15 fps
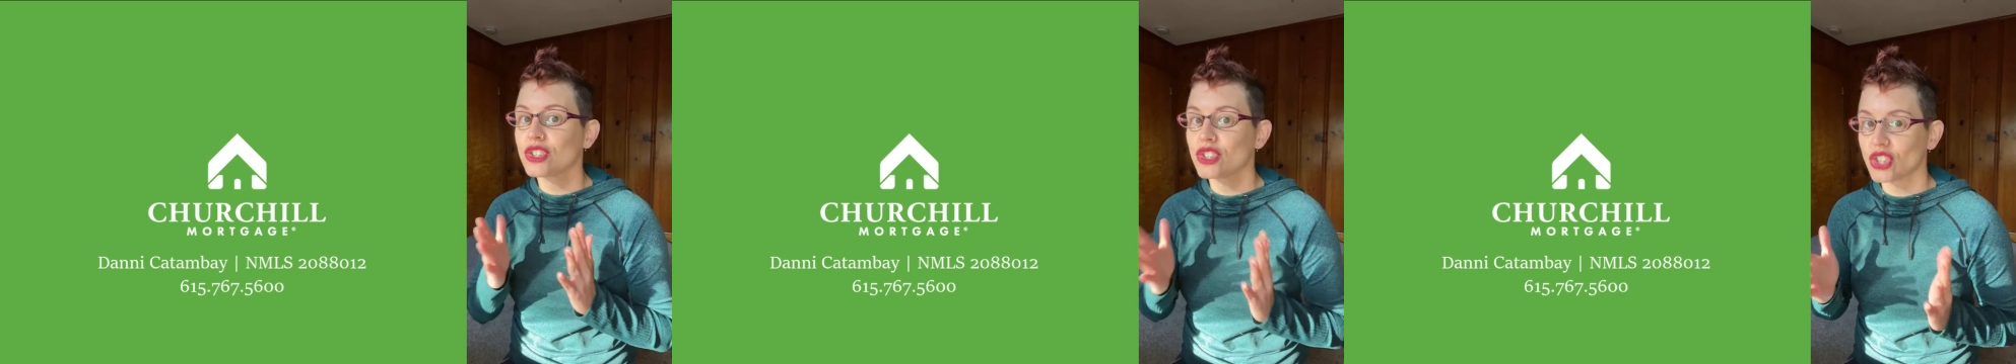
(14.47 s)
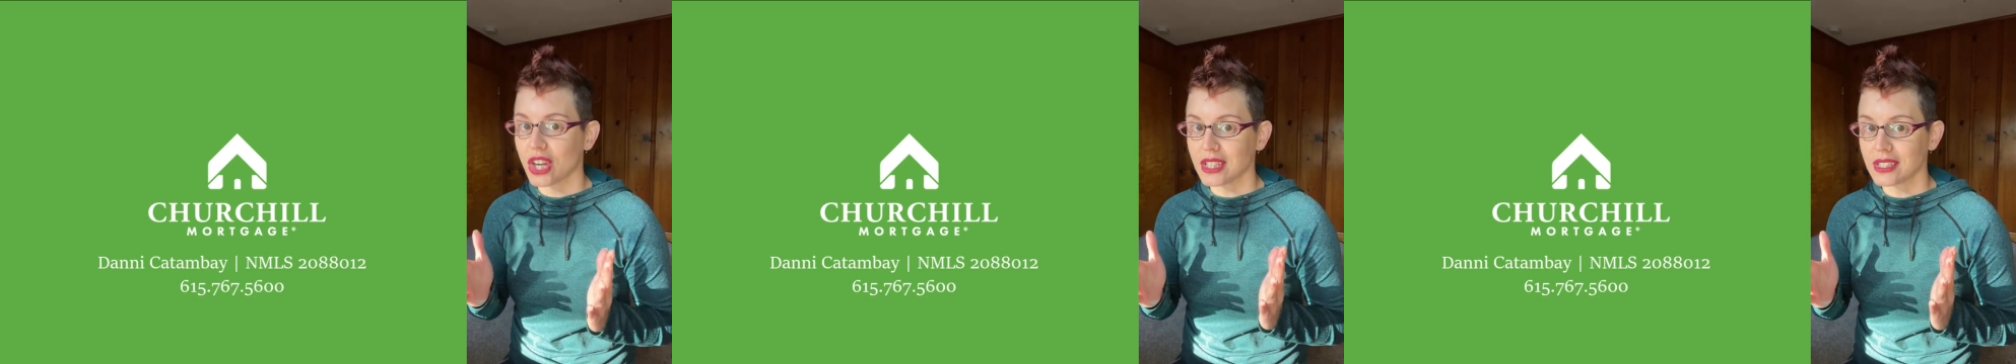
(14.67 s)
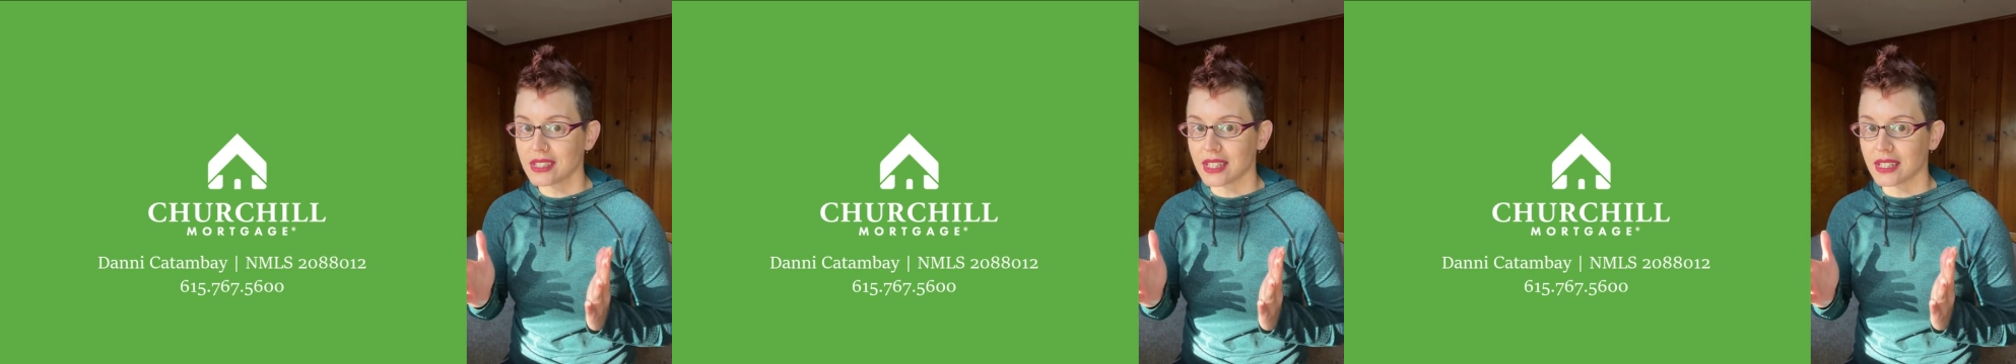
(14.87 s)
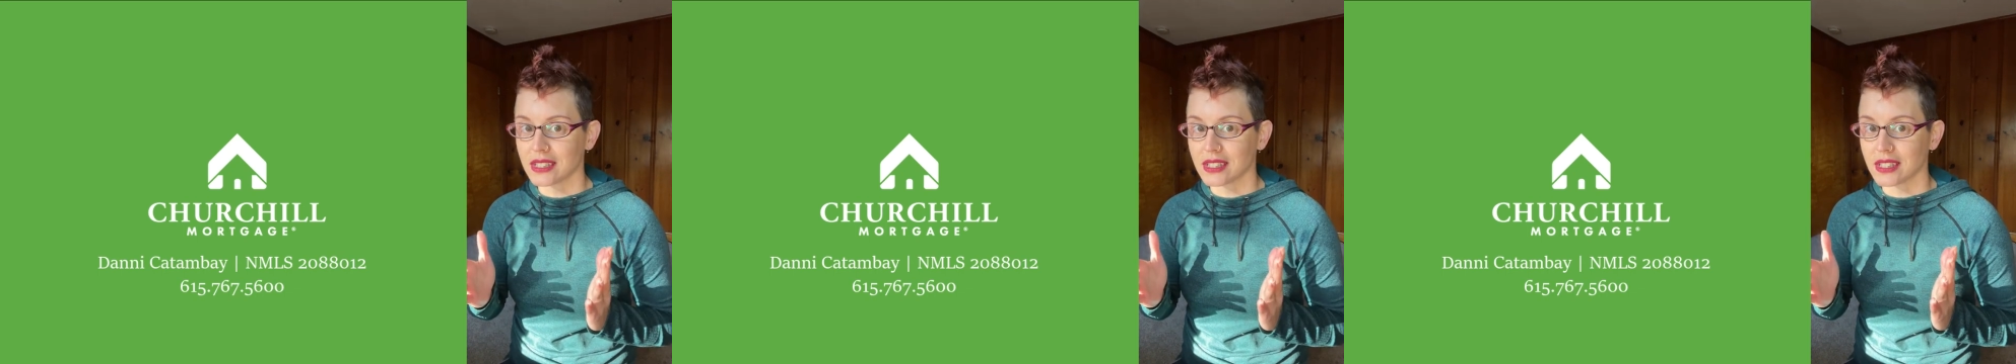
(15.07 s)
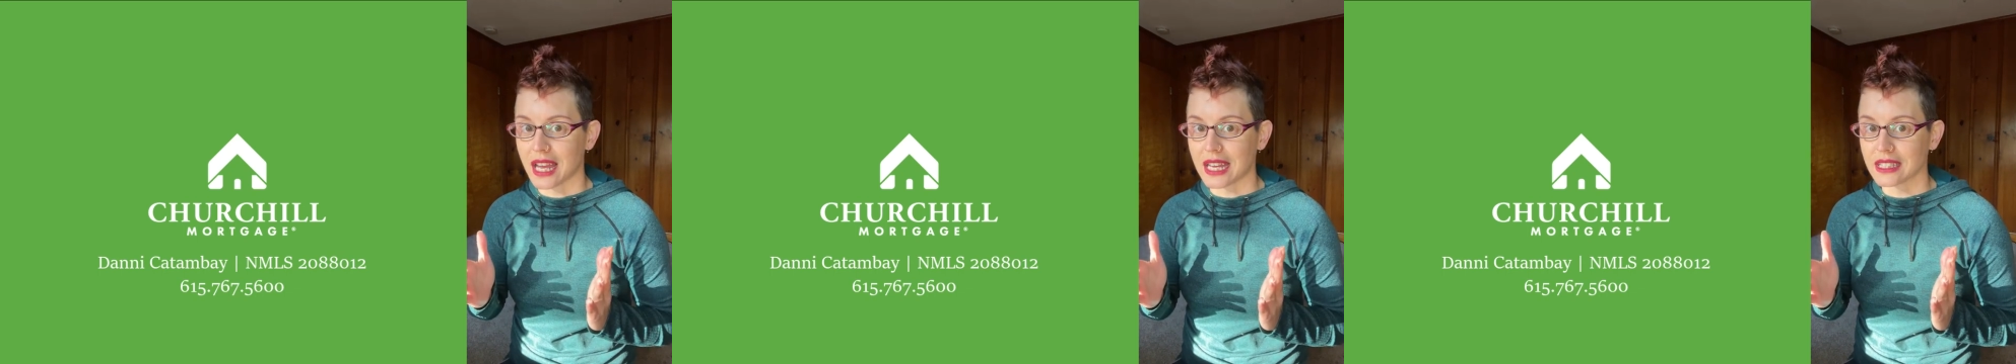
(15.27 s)
just
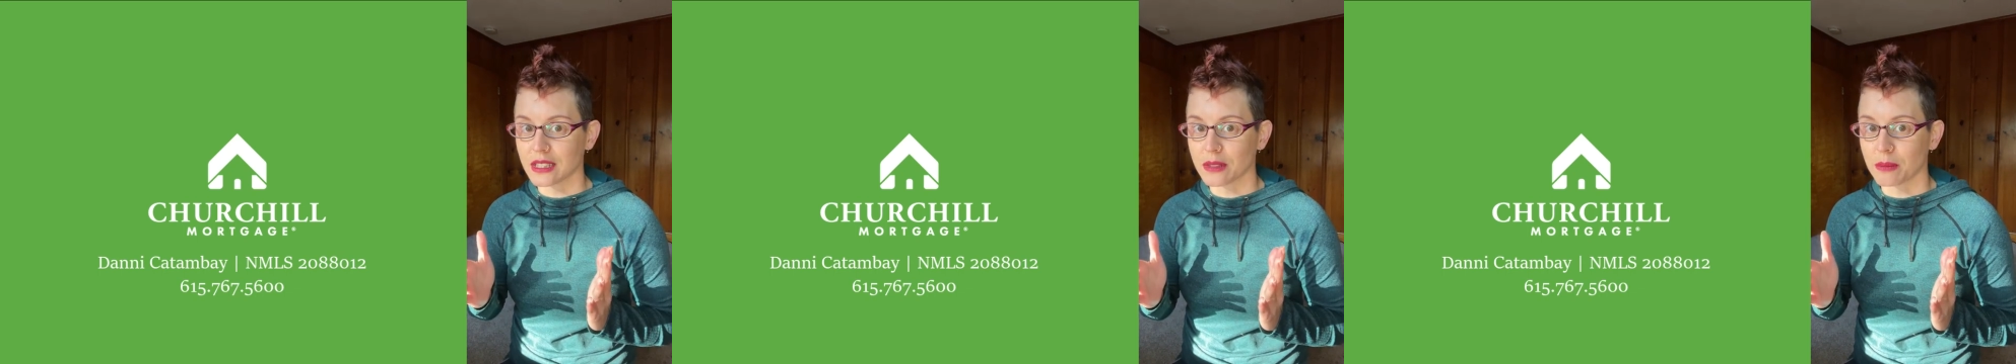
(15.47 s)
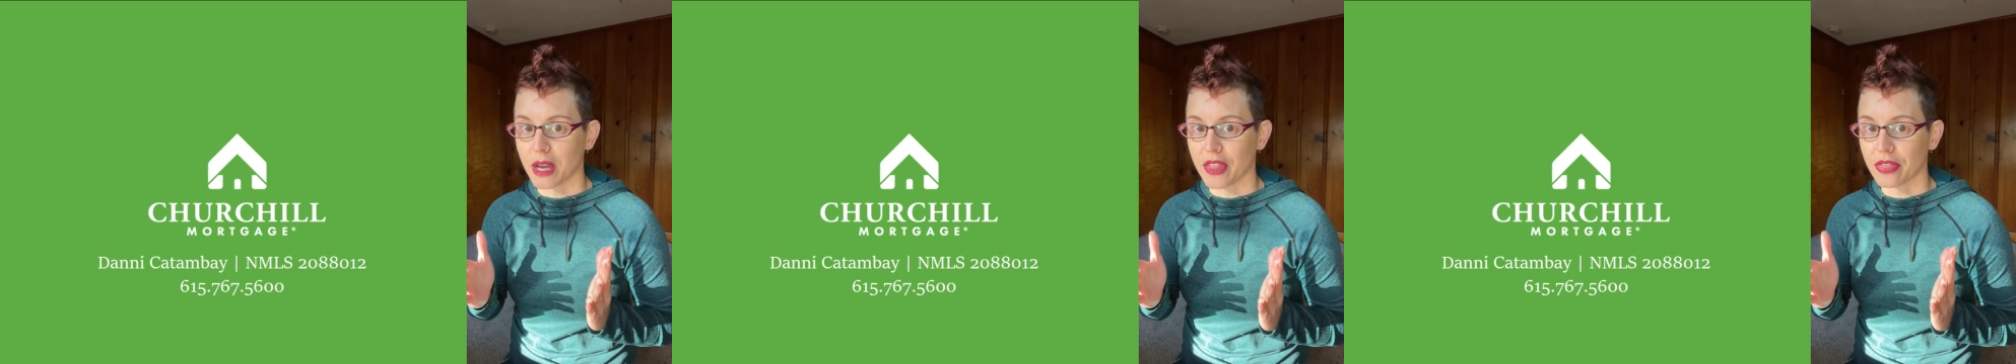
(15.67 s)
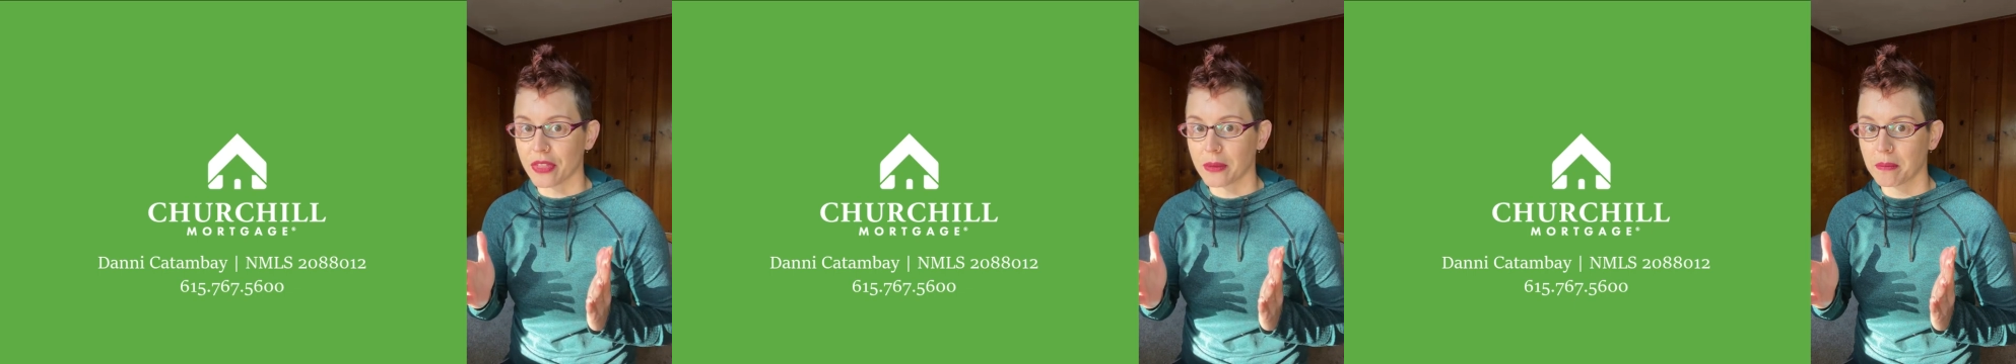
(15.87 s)
since last month.